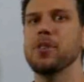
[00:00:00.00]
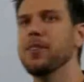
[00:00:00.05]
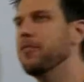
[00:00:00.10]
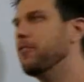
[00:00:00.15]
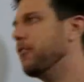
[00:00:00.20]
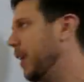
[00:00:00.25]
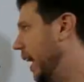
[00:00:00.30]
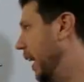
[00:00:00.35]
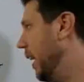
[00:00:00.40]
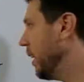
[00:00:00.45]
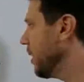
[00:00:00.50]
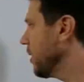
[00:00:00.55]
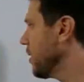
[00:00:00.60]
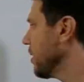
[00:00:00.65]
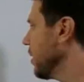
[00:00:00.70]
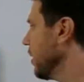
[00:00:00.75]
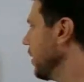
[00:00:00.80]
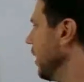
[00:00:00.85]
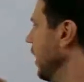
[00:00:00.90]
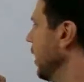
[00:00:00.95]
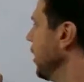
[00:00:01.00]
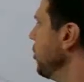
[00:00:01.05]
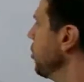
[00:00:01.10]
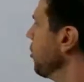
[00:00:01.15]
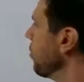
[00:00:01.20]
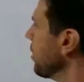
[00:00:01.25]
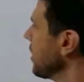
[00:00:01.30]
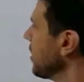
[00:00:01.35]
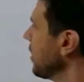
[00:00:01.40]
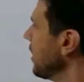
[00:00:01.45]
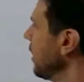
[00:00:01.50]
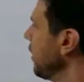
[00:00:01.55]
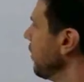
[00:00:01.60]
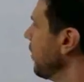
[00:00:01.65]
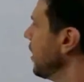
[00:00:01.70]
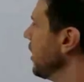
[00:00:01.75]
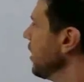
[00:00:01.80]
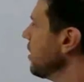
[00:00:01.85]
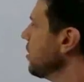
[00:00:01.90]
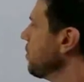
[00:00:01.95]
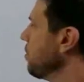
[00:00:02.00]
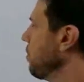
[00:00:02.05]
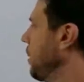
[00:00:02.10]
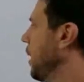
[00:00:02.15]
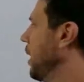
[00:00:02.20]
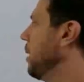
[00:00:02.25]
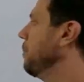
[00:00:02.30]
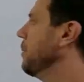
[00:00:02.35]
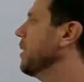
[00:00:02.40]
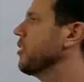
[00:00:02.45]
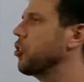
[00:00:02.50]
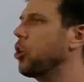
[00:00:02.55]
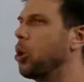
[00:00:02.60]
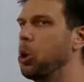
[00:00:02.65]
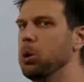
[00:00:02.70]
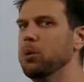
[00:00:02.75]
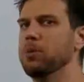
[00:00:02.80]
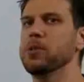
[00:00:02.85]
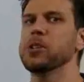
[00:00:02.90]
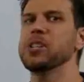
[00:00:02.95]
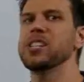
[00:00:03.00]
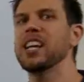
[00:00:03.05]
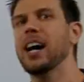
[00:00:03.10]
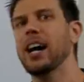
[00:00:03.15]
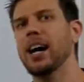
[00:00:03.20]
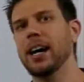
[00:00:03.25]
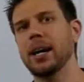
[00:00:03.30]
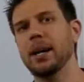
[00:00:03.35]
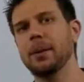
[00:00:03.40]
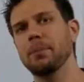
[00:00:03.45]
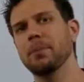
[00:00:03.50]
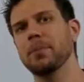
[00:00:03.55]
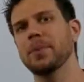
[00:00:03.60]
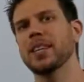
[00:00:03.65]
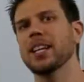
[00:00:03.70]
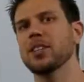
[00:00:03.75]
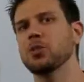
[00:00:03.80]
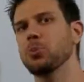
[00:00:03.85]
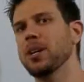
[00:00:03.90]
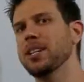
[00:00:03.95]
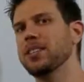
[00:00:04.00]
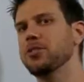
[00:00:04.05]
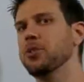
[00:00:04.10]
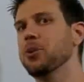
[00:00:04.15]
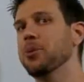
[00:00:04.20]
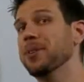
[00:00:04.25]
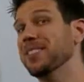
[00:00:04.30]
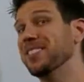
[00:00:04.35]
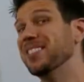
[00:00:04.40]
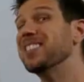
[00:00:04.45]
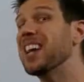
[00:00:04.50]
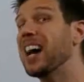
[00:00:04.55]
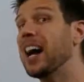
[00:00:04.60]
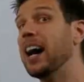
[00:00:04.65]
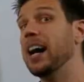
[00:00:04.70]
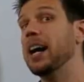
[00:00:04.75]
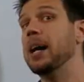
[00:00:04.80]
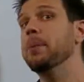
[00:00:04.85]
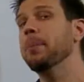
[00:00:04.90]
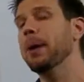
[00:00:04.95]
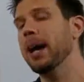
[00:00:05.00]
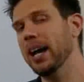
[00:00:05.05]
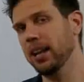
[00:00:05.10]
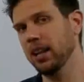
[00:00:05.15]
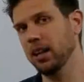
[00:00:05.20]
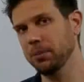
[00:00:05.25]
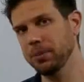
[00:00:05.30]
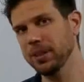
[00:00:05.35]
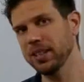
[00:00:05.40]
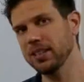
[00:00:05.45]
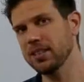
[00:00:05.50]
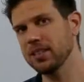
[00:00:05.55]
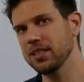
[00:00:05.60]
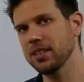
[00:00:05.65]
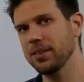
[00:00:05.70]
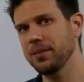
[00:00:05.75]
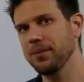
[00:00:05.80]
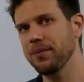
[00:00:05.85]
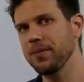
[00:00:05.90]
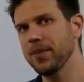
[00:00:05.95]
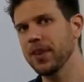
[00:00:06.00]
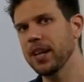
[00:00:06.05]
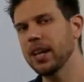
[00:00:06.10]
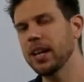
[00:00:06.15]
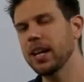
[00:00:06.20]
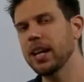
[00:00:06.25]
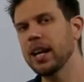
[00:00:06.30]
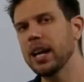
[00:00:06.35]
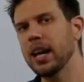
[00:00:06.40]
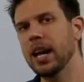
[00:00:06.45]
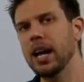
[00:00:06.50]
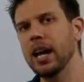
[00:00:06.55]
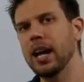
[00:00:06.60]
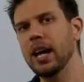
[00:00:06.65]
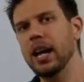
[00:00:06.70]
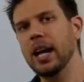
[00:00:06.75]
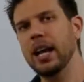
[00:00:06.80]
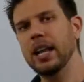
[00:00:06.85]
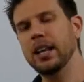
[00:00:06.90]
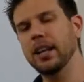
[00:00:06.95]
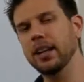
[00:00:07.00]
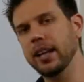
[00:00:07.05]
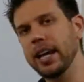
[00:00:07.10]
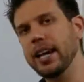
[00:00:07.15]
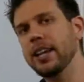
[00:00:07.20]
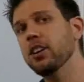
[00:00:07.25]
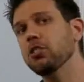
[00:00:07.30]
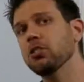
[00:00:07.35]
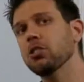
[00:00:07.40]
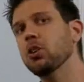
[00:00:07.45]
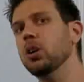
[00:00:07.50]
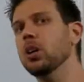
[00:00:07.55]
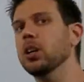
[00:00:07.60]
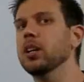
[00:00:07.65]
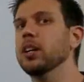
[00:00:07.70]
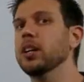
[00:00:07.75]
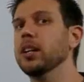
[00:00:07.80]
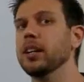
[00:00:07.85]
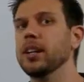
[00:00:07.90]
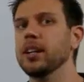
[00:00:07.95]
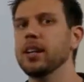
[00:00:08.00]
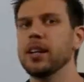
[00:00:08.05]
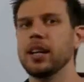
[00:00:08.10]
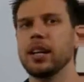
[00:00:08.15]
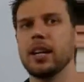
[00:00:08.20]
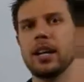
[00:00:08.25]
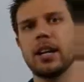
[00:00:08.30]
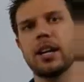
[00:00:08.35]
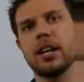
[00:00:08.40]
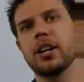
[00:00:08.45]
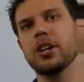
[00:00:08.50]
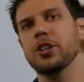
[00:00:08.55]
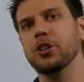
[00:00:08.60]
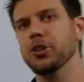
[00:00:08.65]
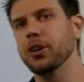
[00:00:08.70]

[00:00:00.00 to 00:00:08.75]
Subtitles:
fact, and you receive this payment over time. That's why it's known as time element. Later on, you're